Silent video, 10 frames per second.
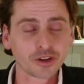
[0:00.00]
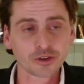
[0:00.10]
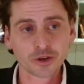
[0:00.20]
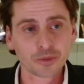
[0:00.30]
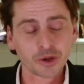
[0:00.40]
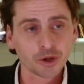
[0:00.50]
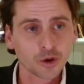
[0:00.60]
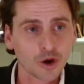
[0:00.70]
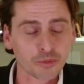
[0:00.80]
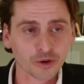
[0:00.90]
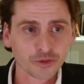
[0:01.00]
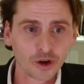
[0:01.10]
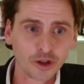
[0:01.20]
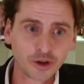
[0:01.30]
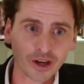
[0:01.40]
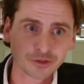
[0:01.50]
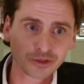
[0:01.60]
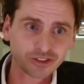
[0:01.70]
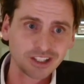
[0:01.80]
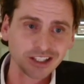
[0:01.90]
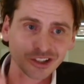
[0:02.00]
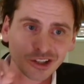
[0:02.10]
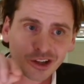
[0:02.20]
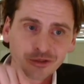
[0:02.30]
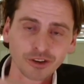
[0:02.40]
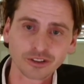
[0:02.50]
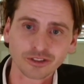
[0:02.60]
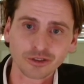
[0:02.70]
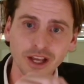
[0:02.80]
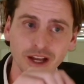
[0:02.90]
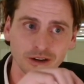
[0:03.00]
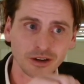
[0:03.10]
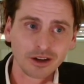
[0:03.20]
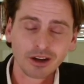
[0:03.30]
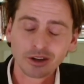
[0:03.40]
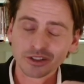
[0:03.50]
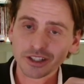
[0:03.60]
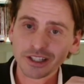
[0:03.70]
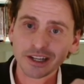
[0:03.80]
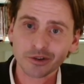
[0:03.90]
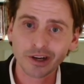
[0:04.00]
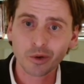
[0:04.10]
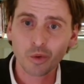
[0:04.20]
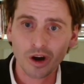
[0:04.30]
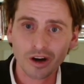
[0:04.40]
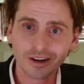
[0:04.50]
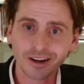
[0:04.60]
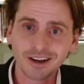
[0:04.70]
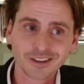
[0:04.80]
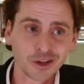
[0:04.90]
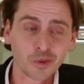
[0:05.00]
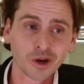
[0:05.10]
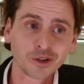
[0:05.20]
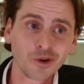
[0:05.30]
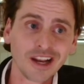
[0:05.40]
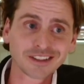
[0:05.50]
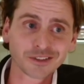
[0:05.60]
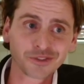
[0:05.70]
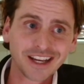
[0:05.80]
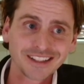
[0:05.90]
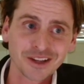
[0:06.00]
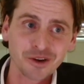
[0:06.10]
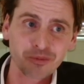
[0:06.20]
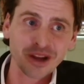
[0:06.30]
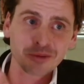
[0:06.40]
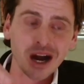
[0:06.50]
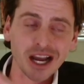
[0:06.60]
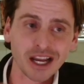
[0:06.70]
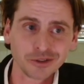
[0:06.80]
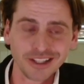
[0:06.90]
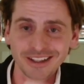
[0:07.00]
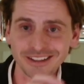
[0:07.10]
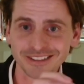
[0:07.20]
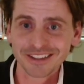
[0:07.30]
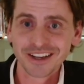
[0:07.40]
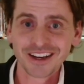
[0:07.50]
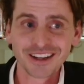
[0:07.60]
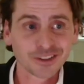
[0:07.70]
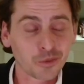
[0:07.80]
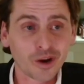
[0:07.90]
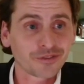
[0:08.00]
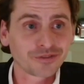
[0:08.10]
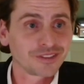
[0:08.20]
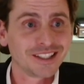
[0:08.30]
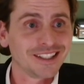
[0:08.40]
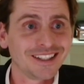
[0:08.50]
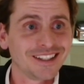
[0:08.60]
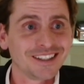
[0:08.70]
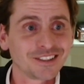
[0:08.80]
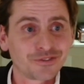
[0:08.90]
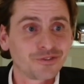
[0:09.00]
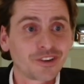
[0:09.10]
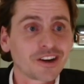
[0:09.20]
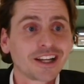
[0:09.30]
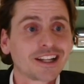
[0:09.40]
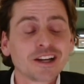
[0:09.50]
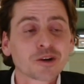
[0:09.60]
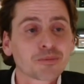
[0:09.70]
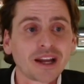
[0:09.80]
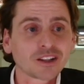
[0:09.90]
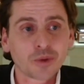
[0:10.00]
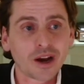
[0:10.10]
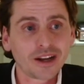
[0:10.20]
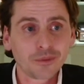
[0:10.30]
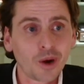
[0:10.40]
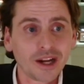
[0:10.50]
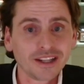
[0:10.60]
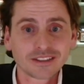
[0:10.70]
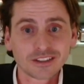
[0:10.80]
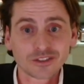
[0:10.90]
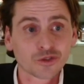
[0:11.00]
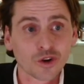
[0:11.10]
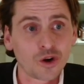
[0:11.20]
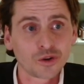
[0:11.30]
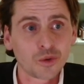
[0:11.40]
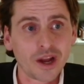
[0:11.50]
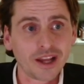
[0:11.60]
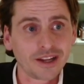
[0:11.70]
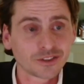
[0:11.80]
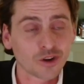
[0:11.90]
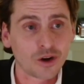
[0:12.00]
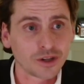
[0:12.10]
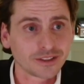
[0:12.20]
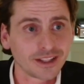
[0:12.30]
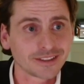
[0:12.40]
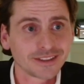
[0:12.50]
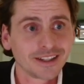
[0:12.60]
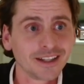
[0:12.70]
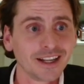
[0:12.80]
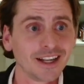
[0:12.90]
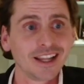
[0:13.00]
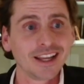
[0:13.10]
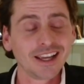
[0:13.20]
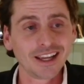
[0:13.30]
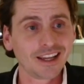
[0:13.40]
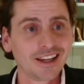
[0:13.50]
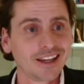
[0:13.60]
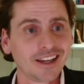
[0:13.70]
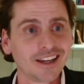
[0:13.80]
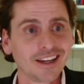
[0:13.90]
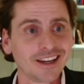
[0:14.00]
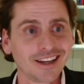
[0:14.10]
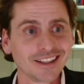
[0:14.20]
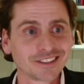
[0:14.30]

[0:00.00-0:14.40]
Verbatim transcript: of fund or you're building your own portfolio, you have to stitch a lot of funds together. to nitty gritty work. So you want to do less of that in your big buyout tickets. So one of the very clear patterns why why this has grown the way it has grown is that it, uh,